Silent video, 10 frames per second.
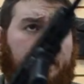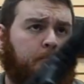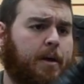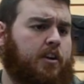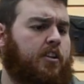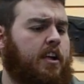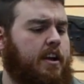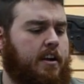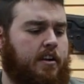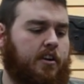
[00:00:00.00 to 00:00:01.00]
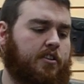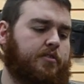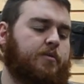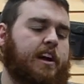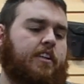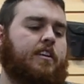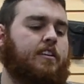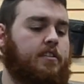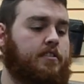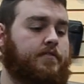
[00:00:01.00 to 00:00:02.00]
Barrel, uh, the rail,
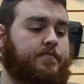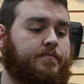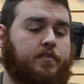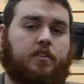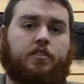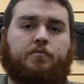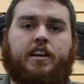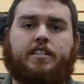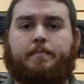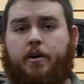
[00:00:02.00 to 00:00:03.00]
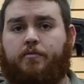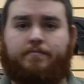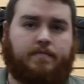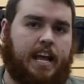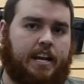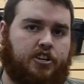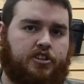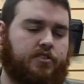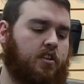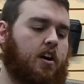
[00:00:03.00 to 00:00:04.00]
the rail is about 10
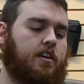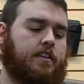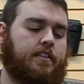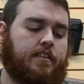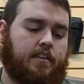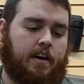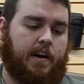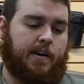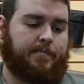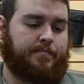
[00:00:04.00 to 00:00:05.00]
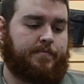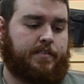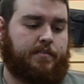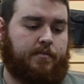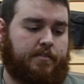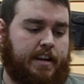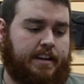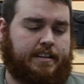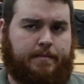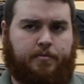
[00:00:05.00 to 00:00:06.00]
inches long, um,
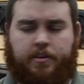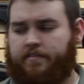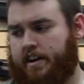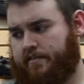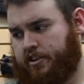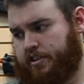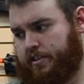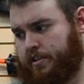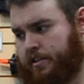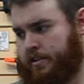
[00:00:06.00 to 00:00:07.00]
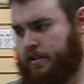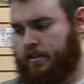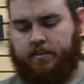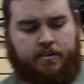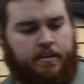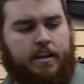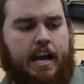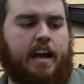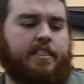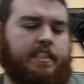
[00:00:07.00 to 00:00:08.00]
10, 10.5 inches,
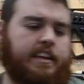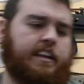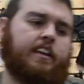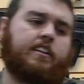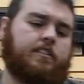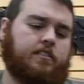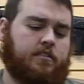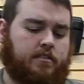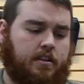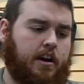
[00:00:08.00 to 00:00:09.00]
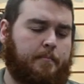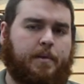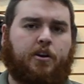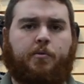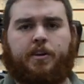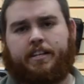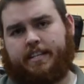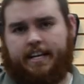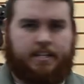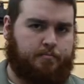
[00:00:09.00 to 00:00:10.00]
and the uh, barrel we're going to
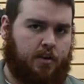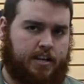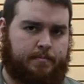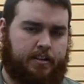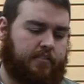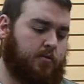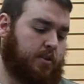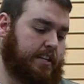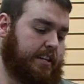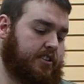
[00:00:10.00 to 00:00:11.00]
say is approximately 14